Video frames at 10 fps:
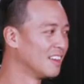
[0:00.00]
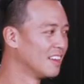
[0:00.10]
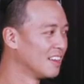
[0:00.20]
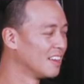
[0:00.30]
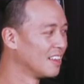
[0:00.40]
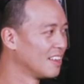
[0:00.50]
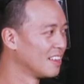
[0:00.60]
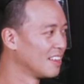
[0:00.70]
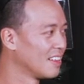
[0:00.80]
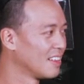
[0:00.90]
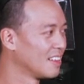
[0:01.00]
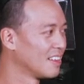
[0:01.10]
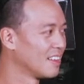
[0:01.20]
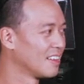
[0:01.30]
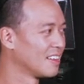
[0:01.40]

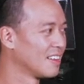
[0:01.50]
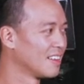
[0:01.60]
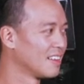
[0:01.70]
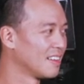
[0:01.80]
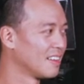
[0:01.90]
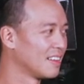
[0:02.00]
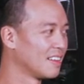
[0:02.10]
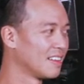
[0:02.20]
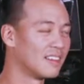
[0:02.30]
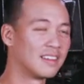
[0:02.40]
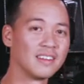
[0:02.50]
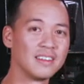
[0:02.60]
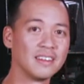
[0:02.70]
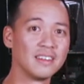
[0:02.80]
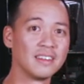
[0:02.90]

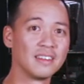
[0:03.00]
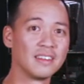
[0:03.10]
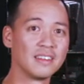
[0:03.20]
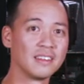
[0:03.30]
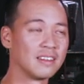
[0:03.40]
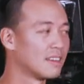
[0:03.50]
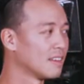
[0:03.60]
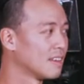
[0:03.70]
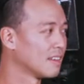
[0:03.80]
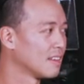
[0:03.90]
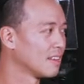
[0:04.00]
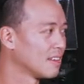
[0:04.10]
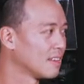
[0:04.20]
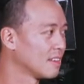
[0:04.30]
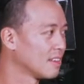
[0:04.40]

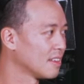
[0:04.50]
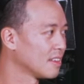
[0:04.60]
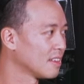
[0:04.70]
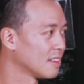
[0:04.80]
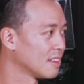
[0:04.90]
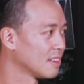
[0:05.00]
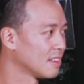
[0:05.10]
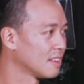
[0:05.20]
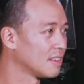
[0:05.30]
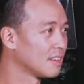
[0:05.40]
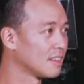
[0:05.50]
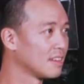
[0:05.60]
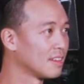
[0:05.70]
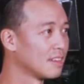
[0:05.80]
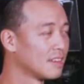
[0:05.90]

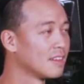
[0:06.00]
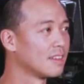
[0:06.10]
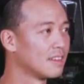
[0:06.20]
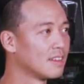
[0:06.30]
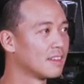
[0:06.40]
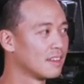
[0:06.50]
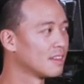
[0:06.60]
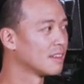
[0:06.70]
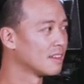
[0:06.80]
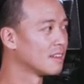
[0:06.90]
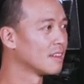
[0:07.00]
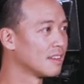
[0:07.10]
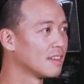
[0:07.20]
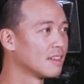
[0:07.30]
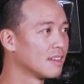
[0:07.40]

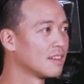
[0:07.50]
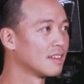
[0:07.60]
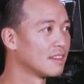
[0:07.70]
The person shown says nothing.